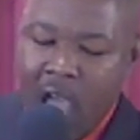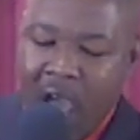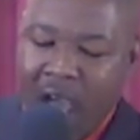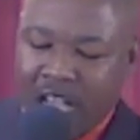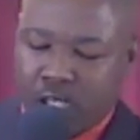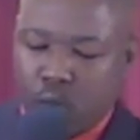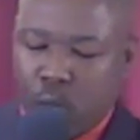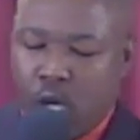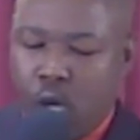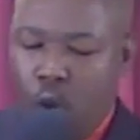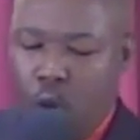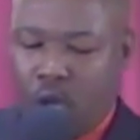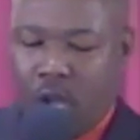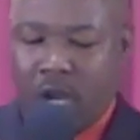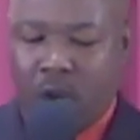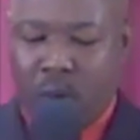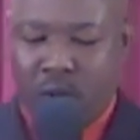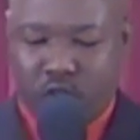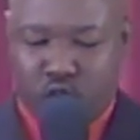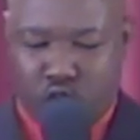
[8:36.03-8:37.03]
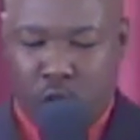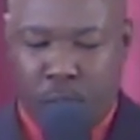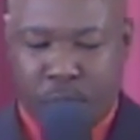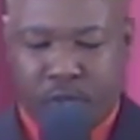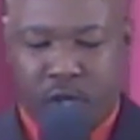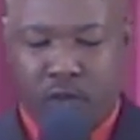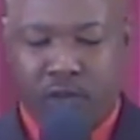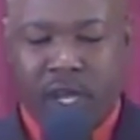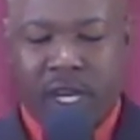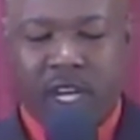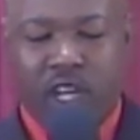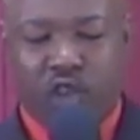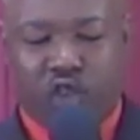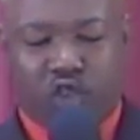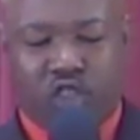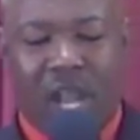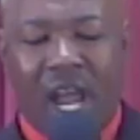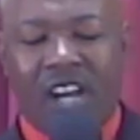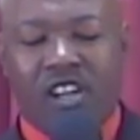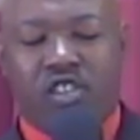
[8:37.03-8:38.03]
as we look at our scripture reading, he
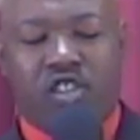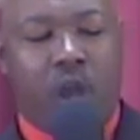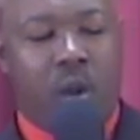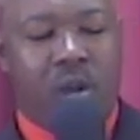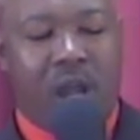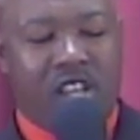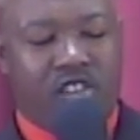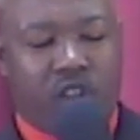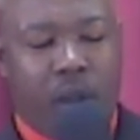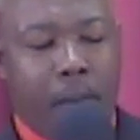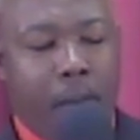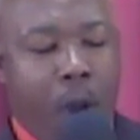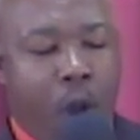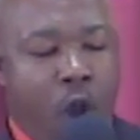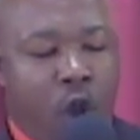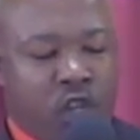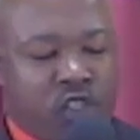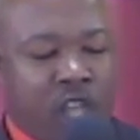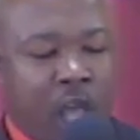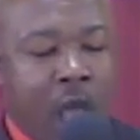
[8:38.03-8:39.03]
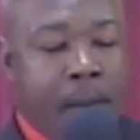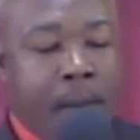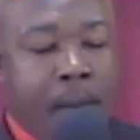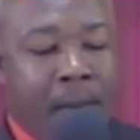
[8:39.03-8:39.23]
stands out as the most